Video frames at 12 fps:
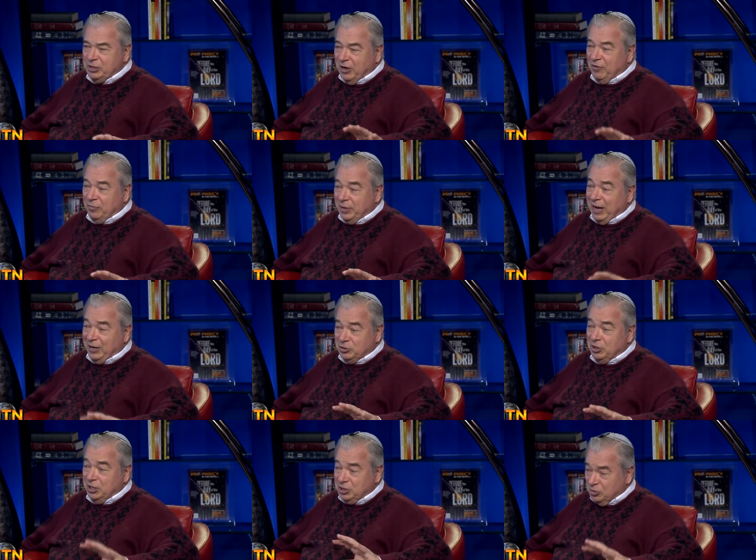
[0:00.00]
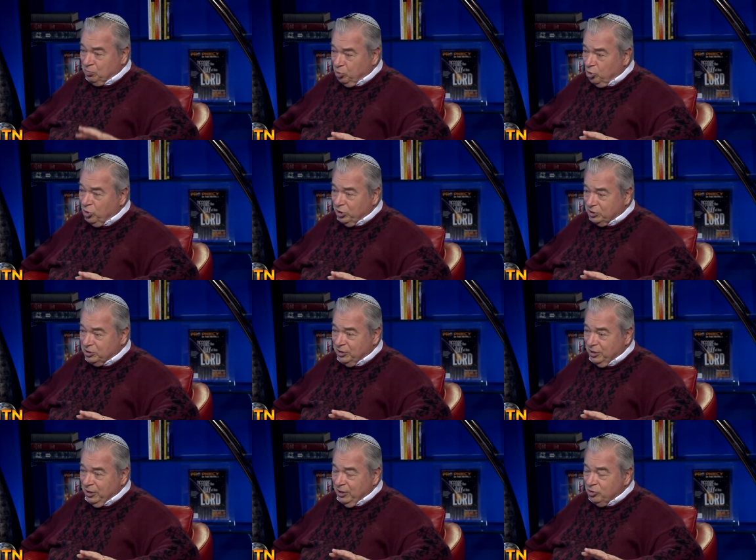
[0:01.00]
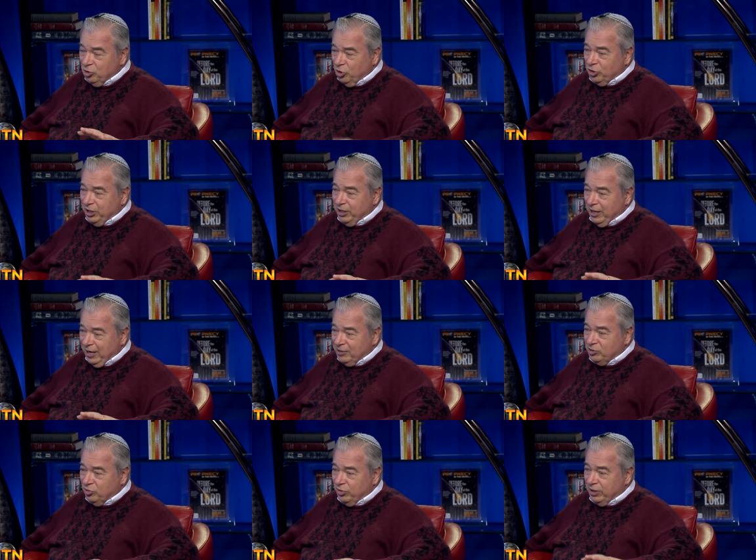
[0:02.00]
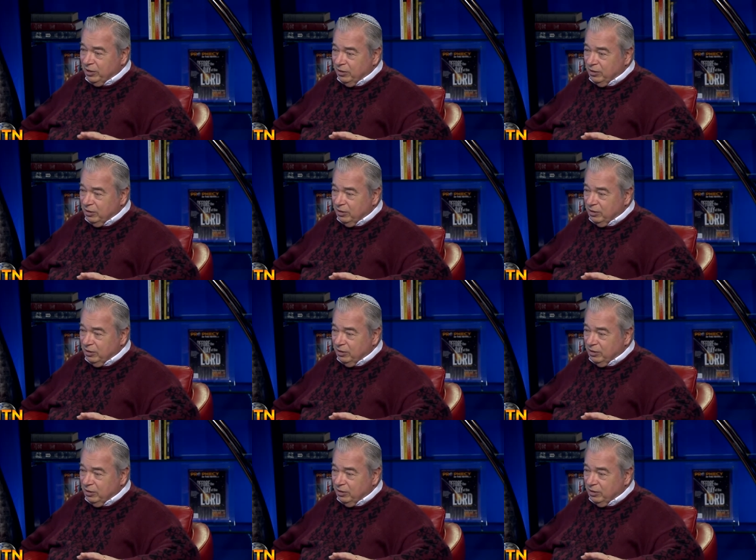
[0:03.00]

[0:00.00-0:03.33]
government actually supports Turkey entering